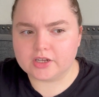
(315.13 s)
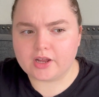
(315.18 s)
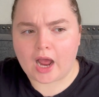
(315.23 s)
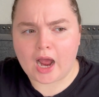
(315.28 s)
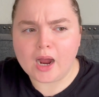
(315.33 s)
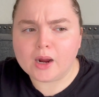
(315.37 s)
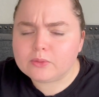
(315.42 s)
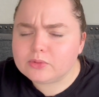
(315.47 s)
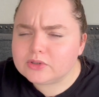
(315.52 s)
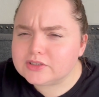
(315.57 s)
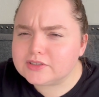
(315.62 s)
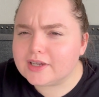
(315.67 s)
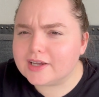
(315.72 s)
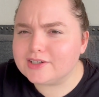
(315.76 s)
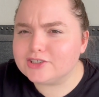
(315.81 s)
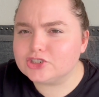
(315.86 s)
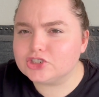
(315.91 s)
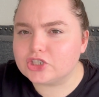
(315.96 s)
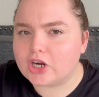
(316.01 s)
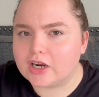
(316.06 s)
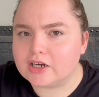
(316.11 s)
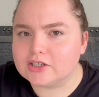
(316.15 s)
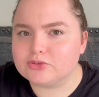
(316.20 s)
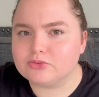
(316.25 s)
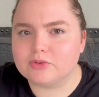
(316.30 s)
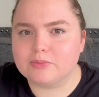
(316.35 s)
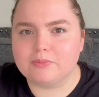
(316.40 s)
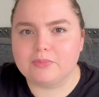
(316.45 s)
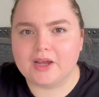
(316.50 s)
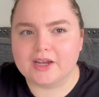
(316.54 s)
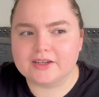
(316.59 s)
I was kind of shocked.
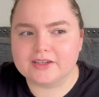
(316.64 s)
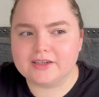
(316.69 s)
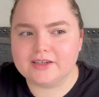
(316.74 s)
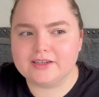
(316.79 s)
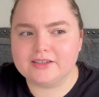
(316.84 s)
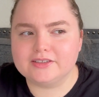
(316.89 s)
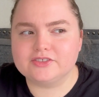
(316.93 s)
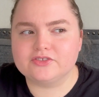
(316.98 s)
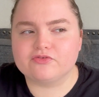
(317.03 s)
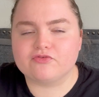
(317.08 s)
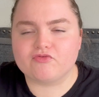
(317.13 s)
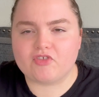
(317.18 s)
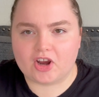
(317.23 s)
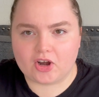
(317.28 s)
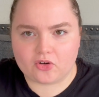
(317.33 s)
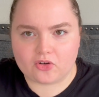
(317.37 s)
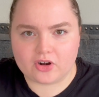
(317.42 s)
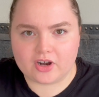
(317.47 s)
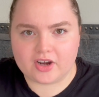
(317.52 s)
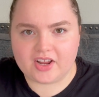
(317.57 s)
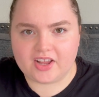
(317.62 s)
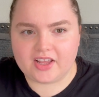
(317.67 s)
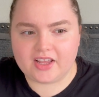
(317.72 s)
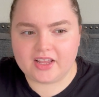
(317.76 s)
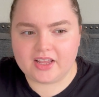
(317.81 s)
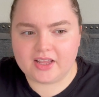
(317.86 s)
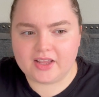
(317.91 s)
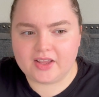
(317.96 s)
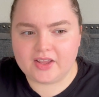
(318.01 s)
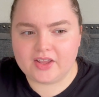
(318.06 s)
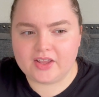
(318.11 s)
Rebecca is
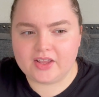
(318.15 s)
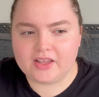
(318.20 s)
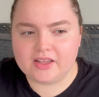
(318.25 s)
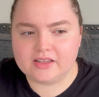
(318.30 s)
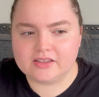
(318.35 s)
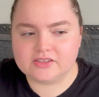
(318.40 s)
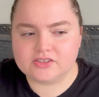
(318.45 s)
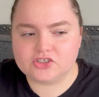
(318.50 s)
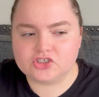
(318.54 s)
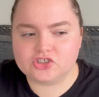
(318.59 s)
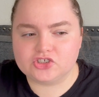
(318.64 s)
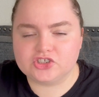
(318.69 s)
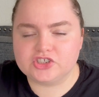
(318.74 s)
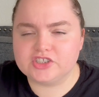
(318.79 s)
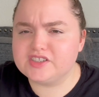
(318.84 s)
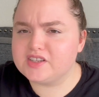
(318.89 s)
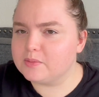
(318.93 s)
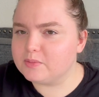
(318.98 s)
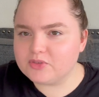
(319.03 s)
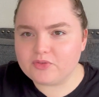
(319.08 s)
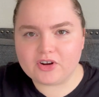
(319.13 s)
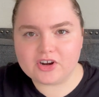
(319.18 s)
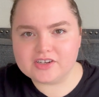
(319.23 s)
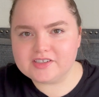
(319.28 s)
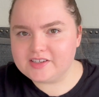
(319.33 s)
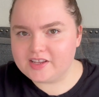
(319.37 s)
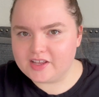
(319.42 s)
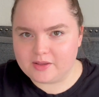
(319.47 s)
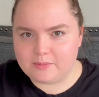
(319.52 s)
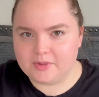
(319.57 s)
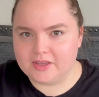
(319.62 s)
very, she seems very
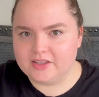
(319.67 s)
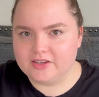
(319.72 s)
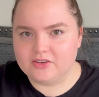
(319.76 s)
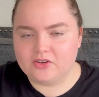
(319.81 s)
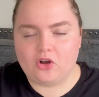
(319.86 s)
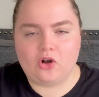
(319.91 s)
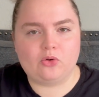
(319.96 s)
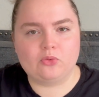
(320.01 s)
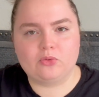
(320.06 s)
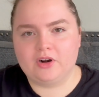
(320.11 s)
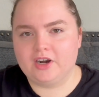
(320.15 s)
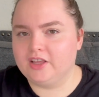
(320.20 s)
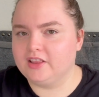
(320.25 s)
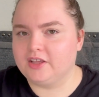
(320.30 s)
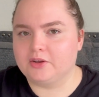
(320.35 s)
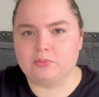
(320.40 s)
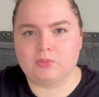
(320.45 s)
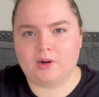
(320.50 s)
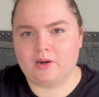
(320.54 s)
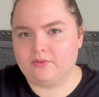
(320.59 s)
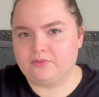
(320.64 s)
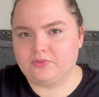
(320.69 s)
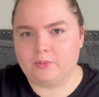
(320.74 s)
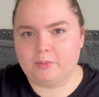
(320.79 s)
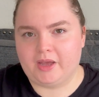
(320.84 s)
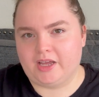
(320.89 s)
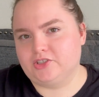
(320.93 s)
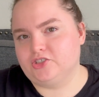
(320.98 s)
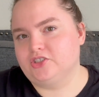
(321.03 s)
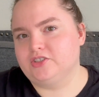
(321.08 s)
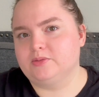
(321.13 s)
timid already, like right off the
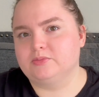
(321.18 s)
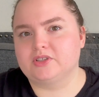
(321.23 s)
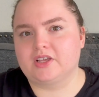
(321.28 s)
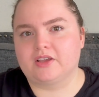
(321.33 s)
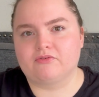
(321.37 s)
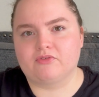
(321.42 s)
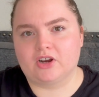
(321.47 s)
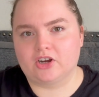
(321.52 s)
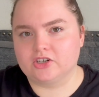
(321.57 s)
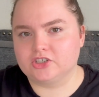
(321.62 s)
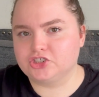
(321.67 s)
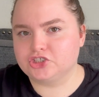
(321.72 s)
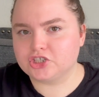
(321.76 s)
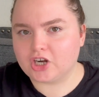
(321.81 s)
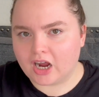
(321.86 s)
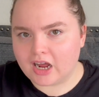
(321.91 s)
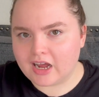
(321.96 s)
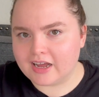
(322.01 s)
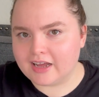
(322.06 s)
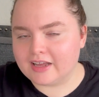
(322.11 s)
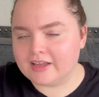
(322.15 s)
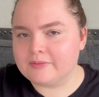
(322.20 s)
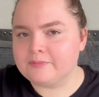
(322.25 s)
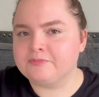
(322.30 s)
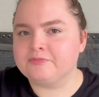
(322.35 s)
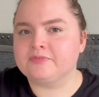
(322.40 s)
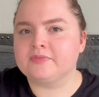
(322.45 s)
bat. She seems like very shy.